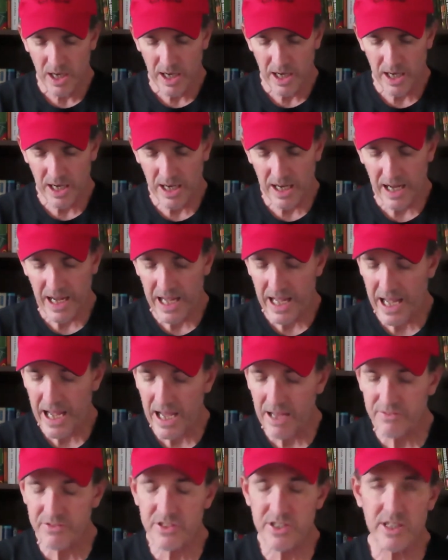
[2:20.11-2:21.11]
I
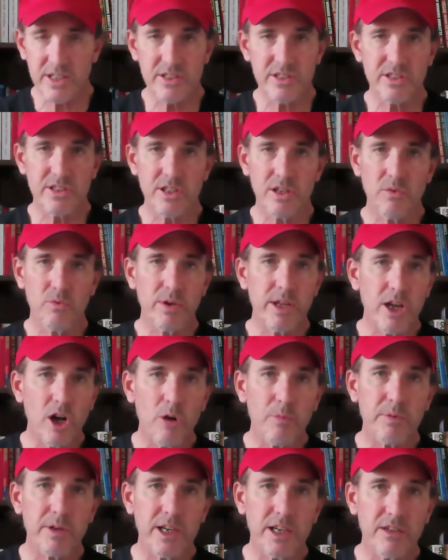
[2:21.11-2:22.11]
have, since the
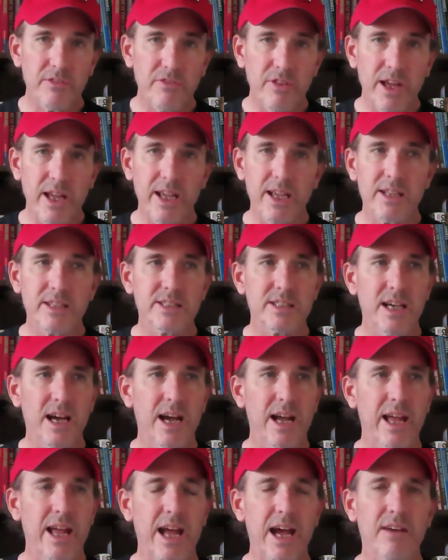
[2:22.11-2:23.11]
reopening of Vegas,
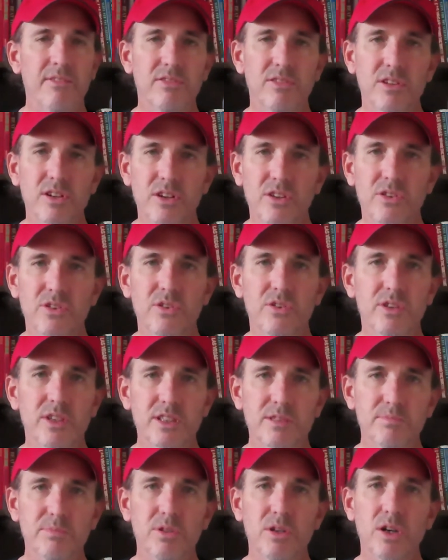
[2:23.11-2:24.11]
I have looked through
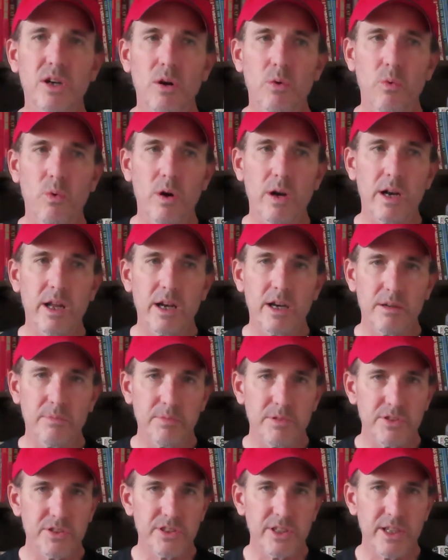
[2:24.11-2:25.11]
this book
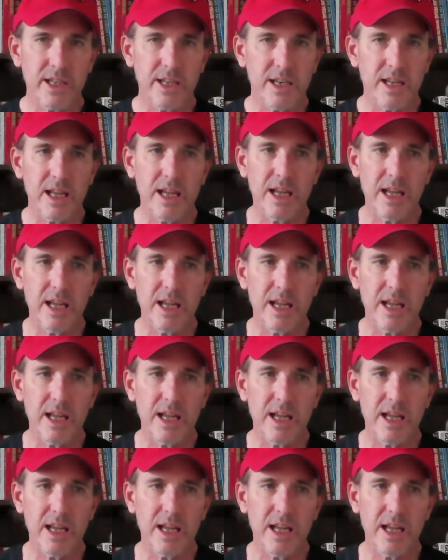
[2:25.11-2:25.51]
100%,